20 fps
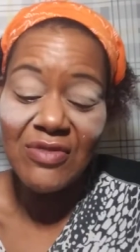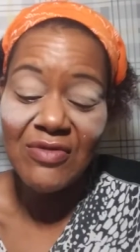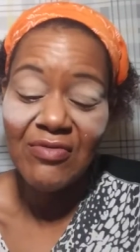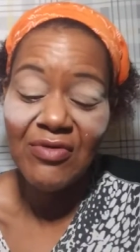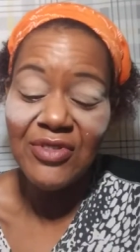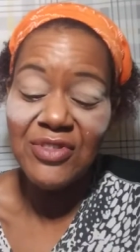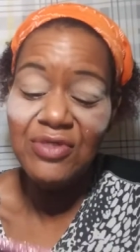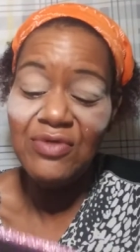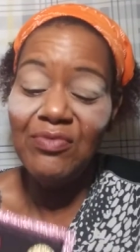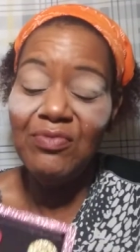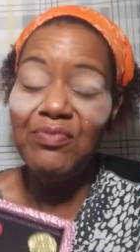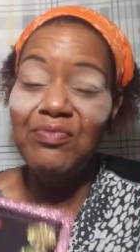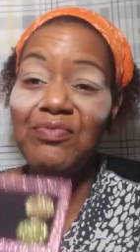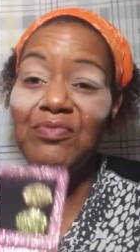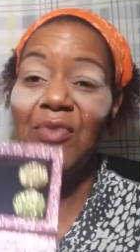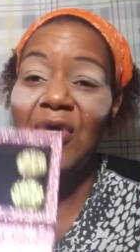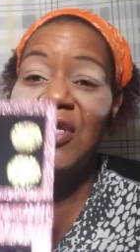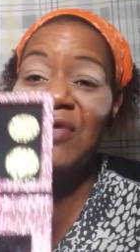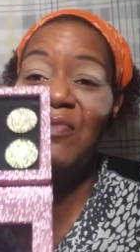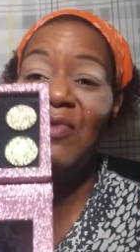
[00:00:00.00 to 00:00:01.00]
we'll do
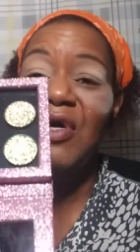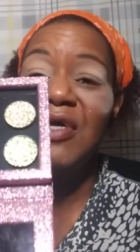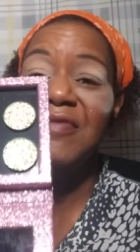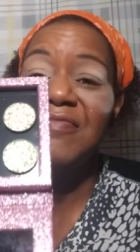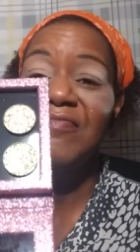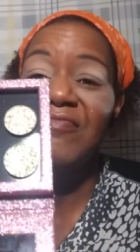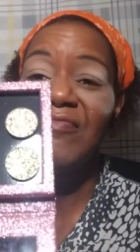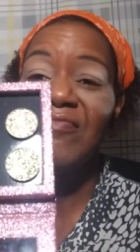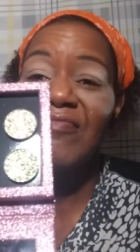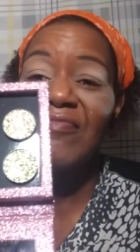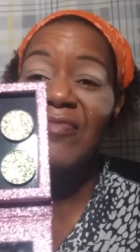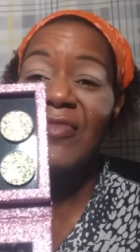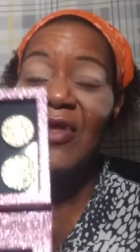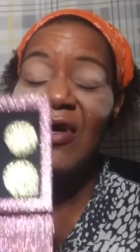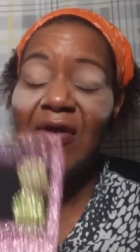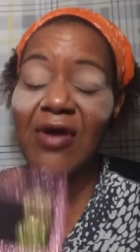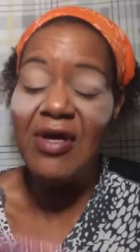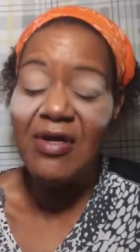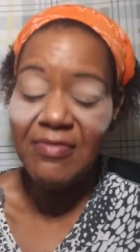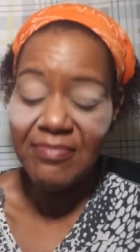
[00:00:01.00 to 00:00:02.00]
one and one.
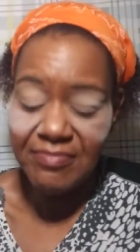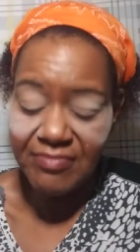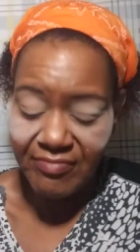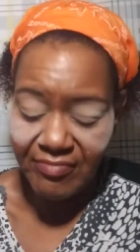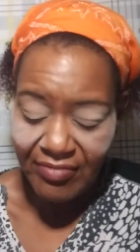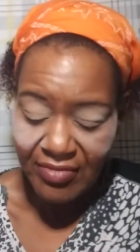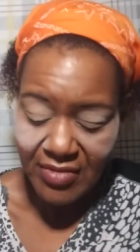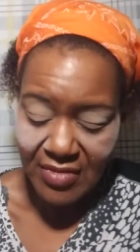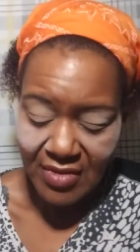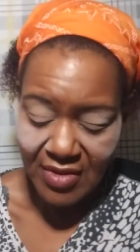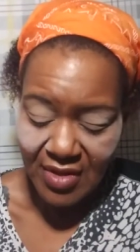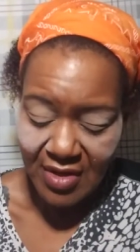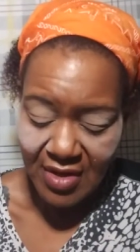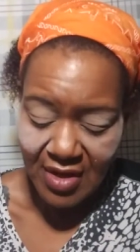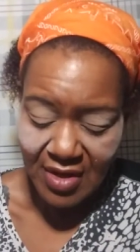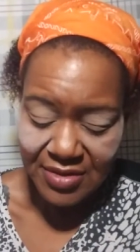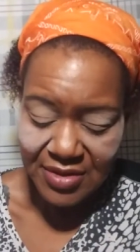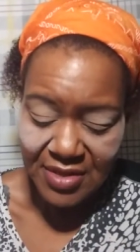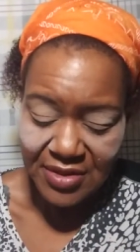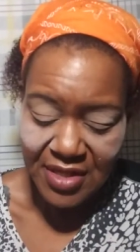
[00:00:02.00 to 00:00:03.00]
Alright?
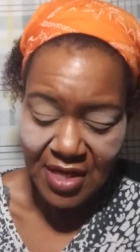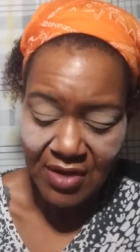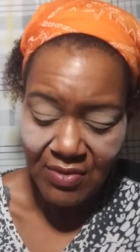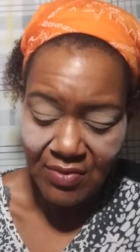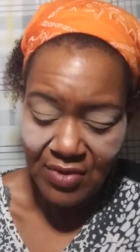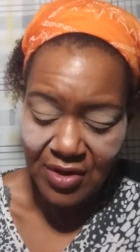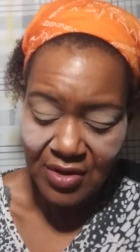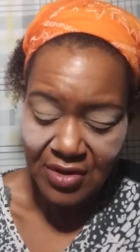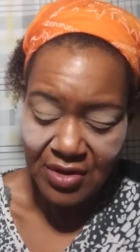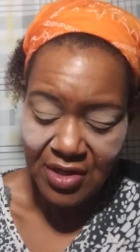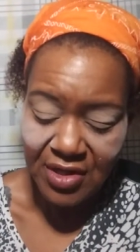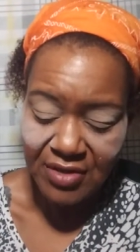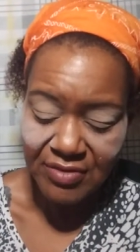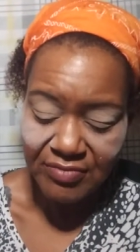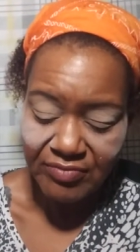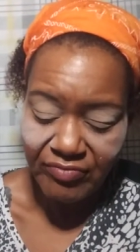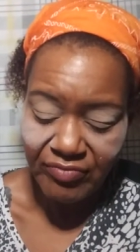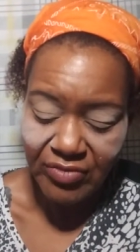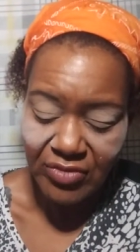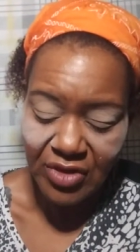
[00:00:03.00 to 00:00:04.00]
I think that'll work good.
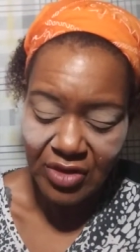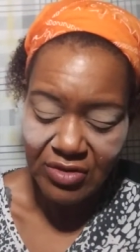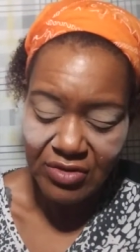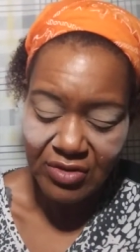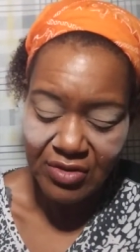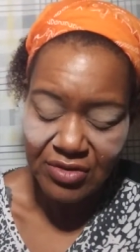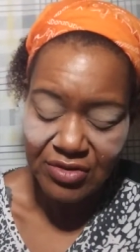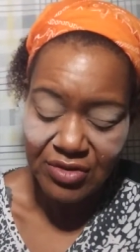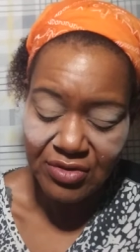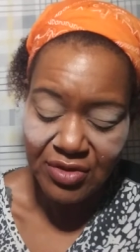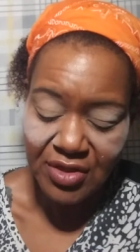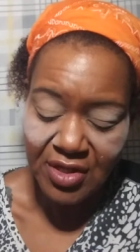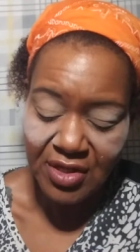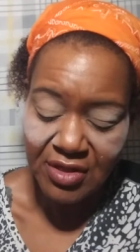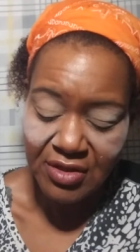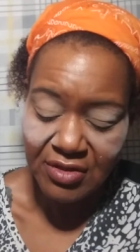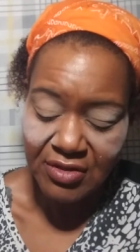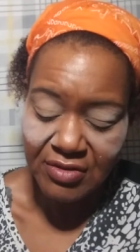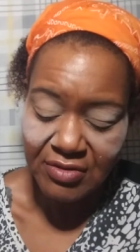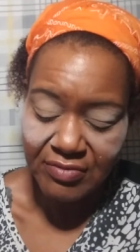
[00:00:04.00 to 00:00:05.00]
So I'm going to do
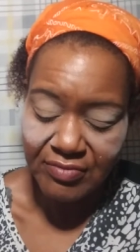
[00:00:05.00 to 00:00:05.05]
the,